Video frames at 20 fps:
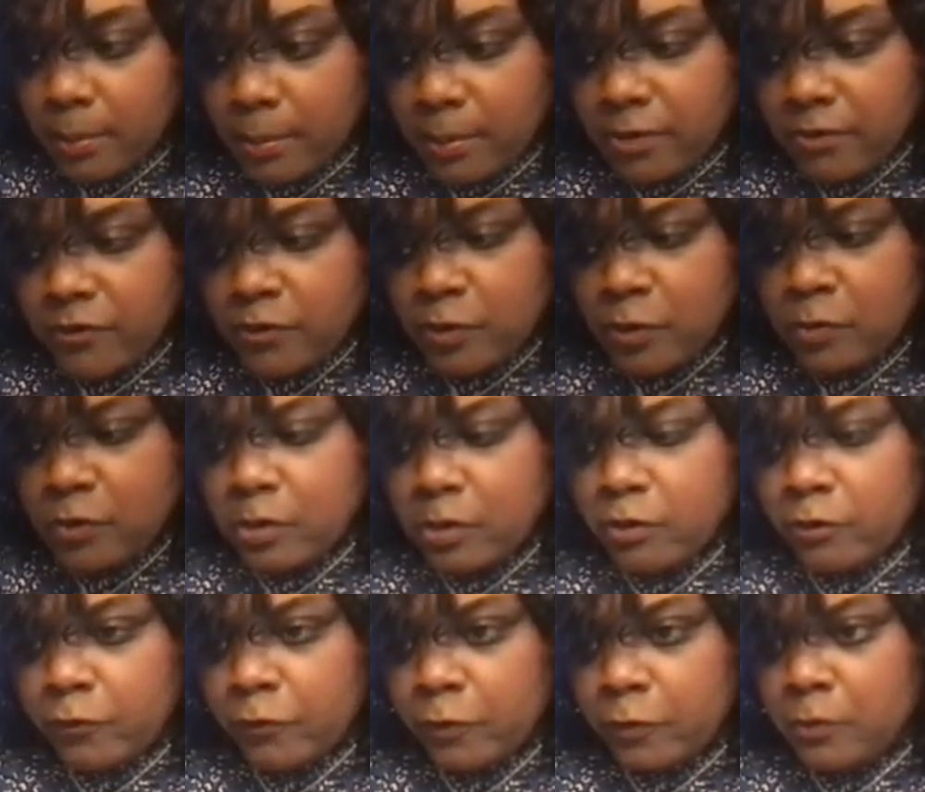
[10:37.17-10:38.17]
view
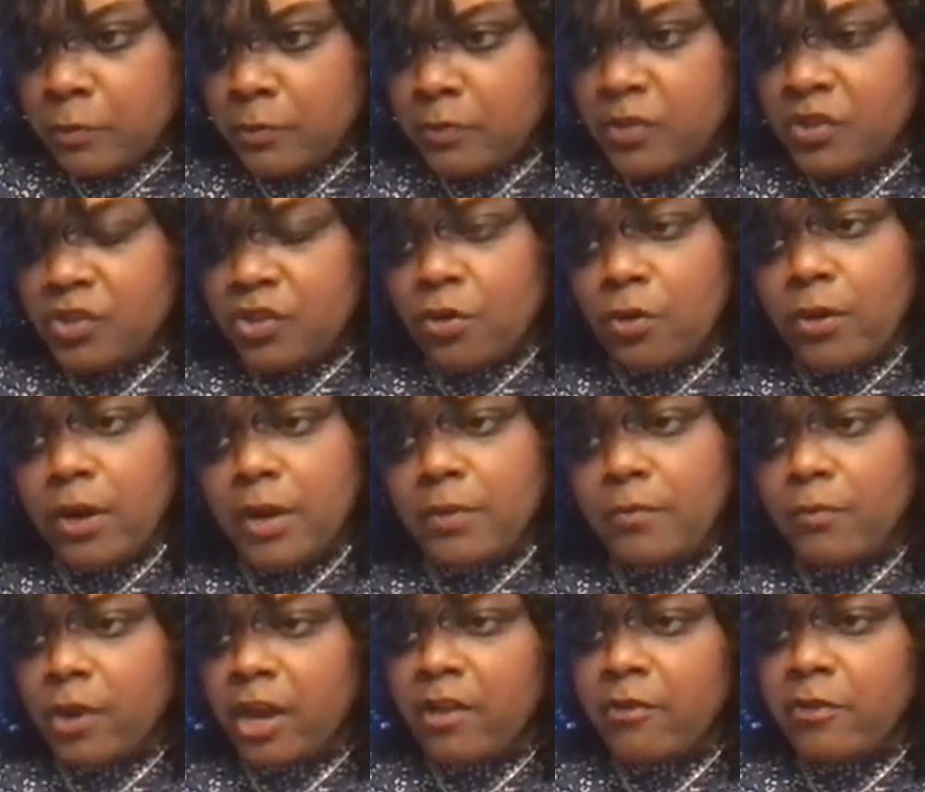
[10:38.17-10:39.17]
your food, stir it,
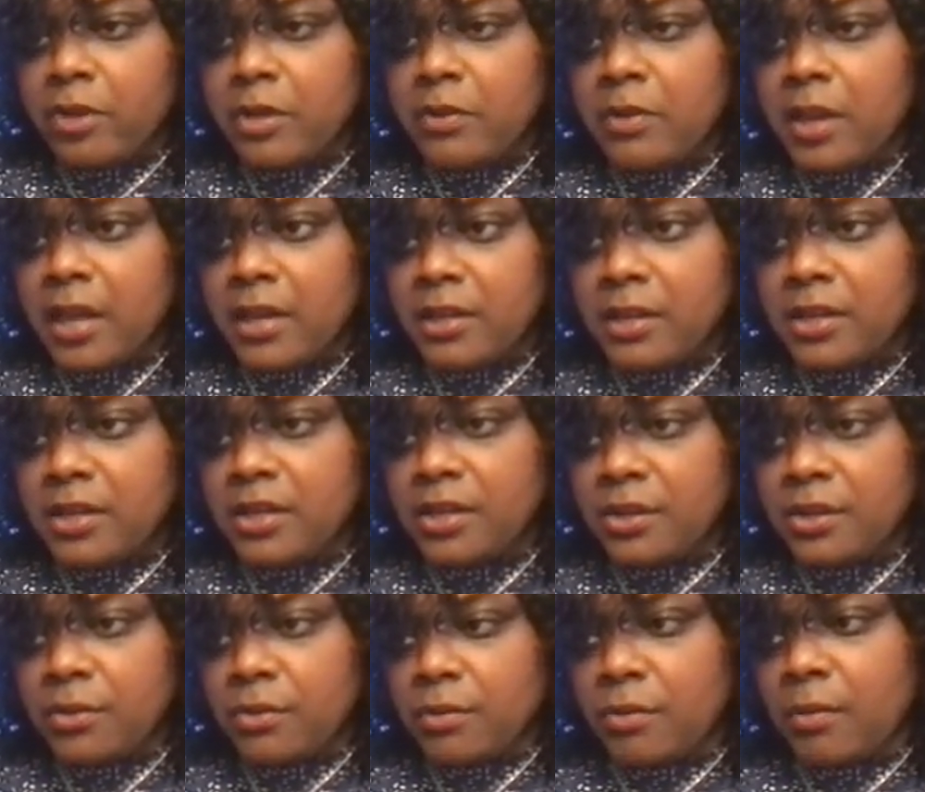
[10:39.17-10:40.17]
whatever you'd like to
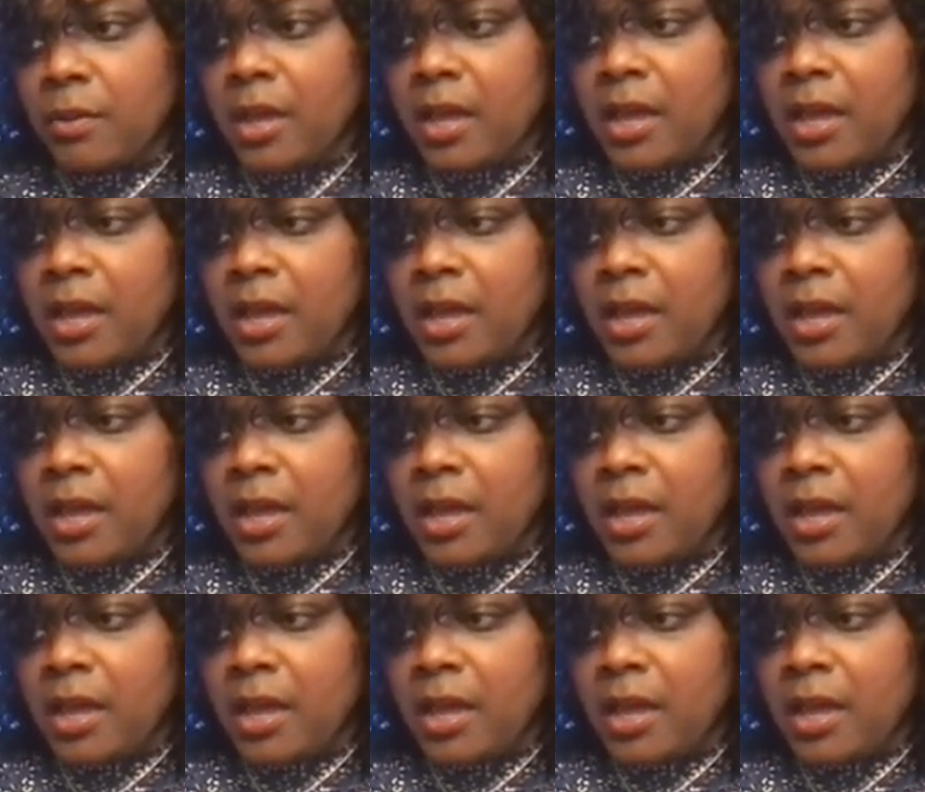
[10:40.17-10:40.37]
do,